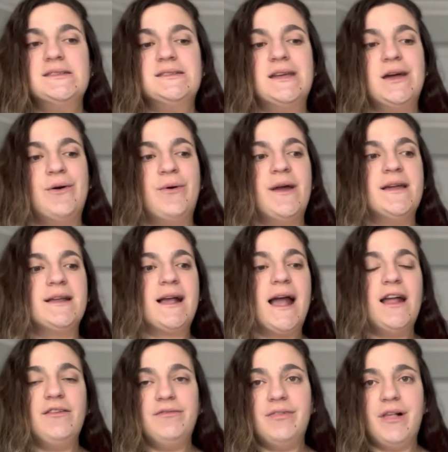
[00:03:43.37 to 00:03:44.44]
So it
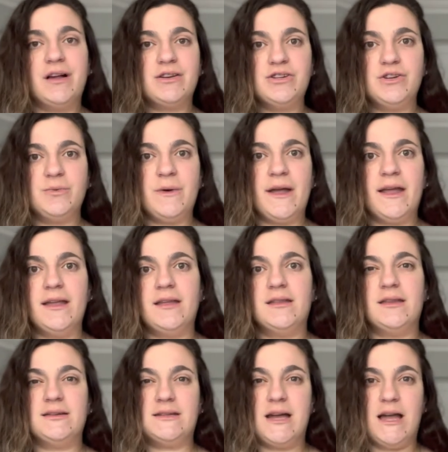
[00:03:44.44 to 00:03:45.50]
can fluctuate
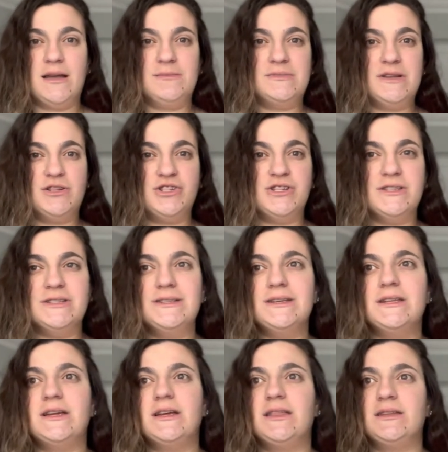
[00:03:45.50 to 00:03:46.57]
the times that she's
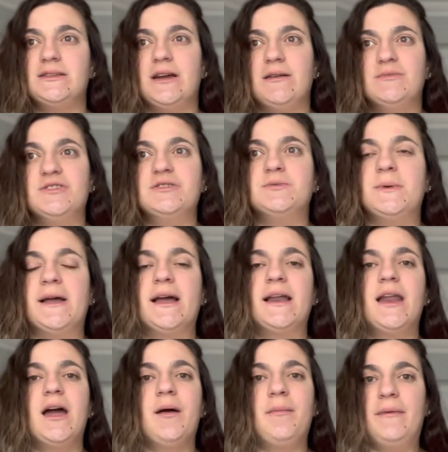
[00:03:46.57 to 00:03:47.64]
eating, the time she's waking
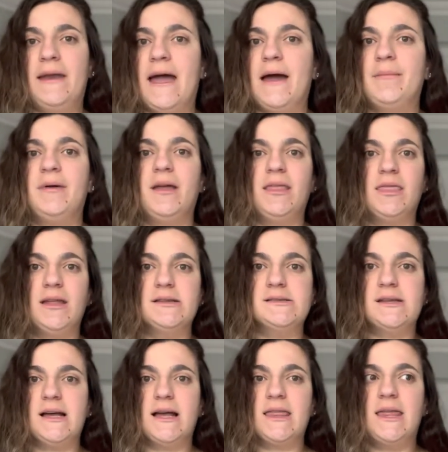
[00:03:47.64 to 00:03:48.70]
up, napping, things
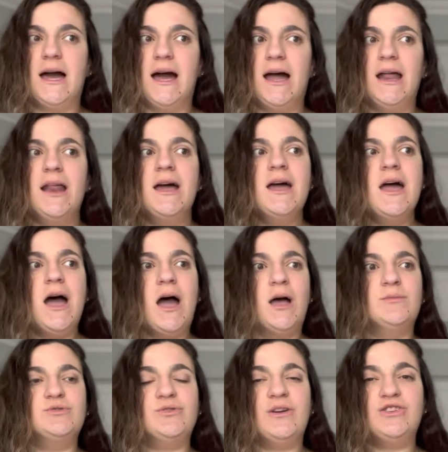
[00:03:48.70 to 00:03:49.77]
like that.
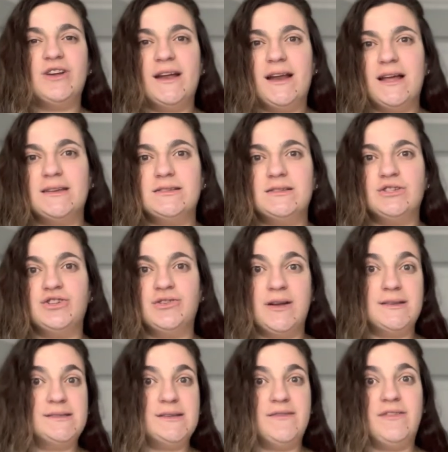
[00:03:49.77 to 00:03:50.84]
Um, so I try not to
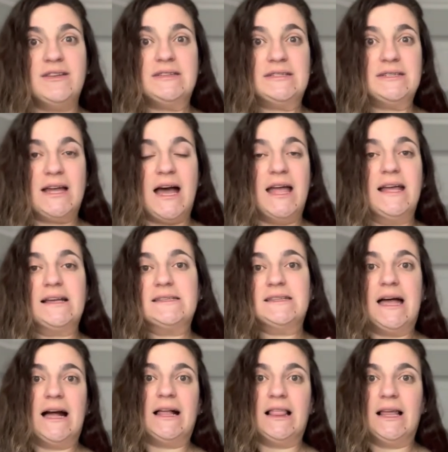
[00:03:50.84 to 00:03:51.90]
stress if it's not
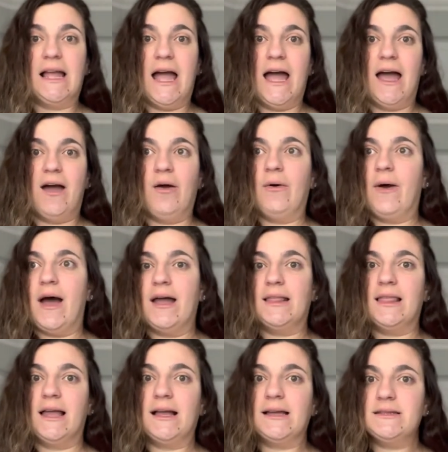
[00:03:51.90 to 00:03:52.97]
exactly how I'd
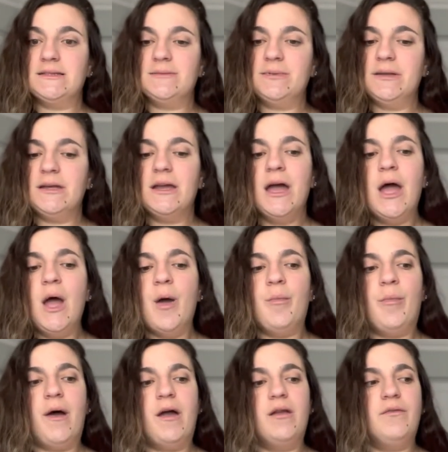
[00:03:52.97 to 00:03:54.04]
like it to be.
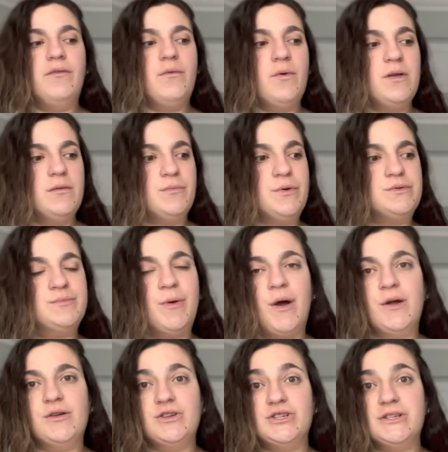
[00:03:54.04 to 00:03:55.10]
But for the most
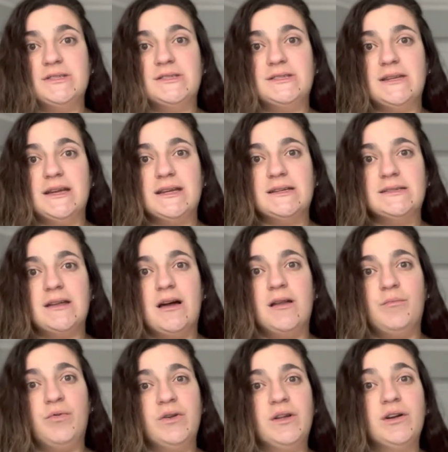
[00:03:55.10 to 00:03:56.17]
part, she stays on a
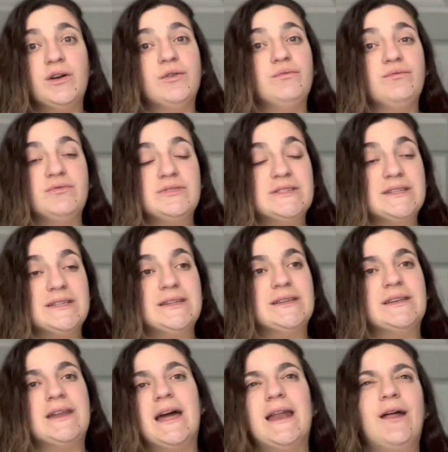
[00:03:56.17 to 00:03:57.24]
pretty good routine.
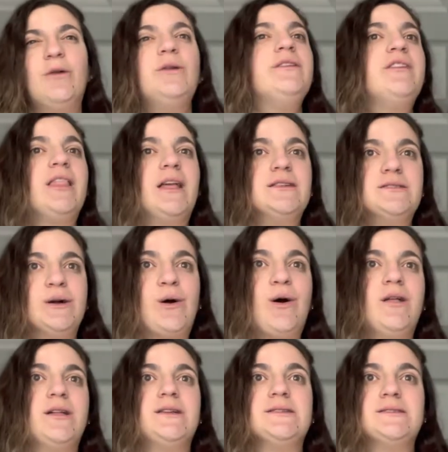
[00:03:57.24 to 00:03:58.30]
And I don't even like to
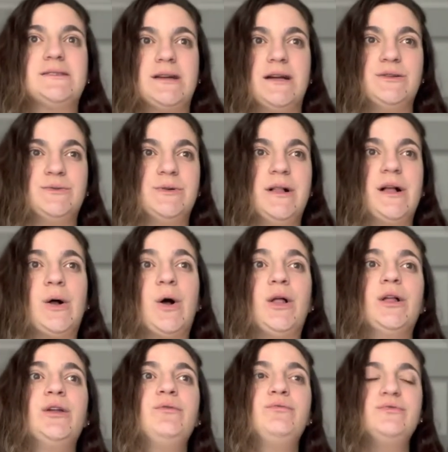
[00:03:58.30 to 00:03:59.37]
call it a schedule. I call
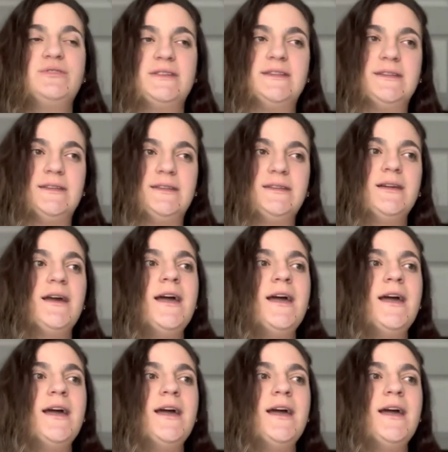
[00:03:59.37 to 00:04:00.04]
it a routine.